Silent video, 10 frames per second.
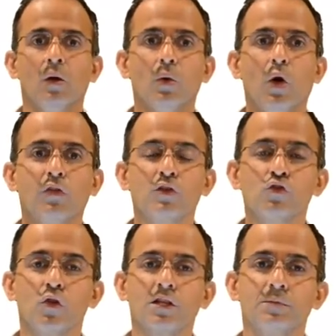We often
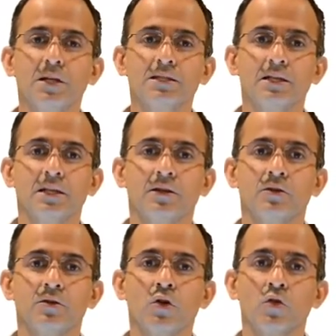draw explicitly the
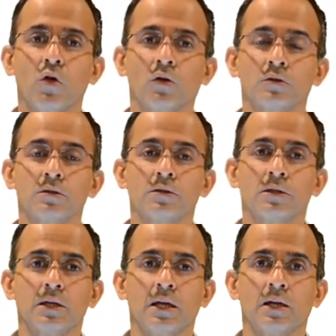neurons
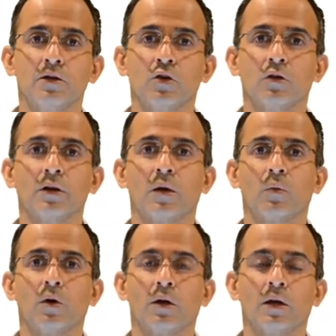in a neural
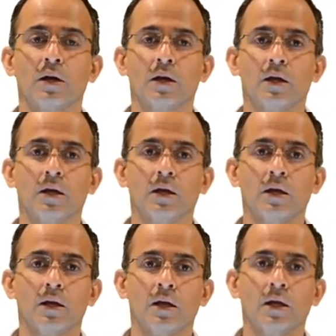network
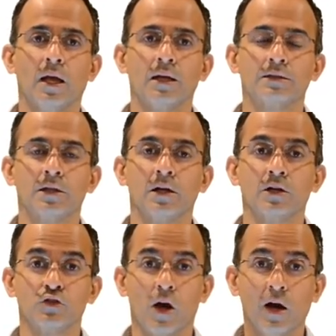as a, a
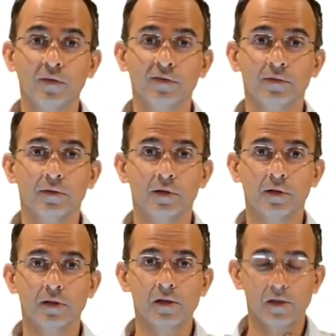graph.
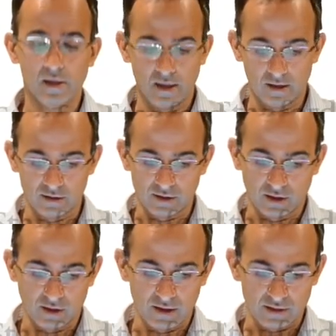Here's,
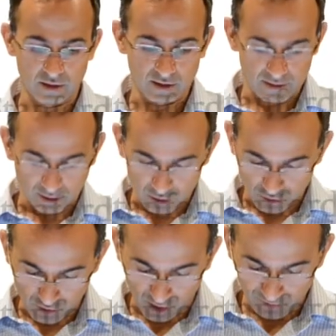a, here's, a, here's such a
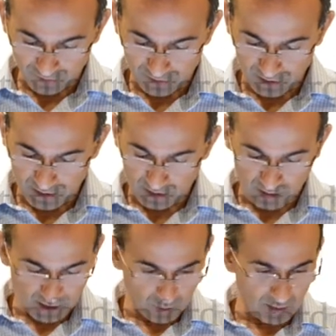graph.
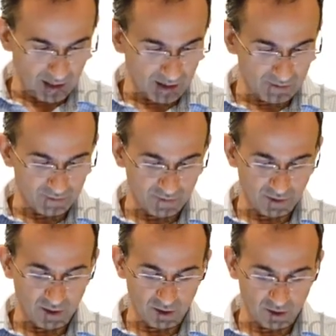Here we have
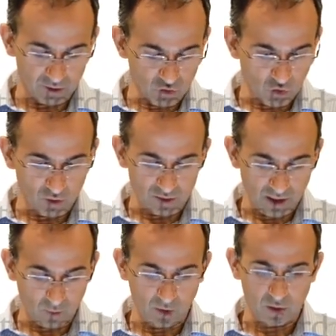a, a neural
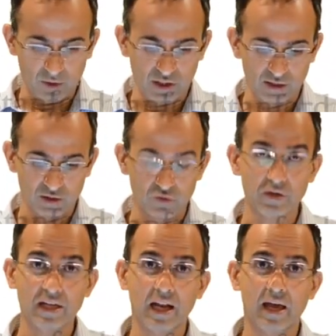network which has
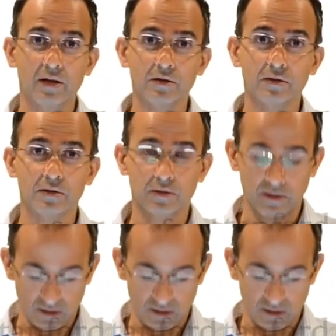three layers,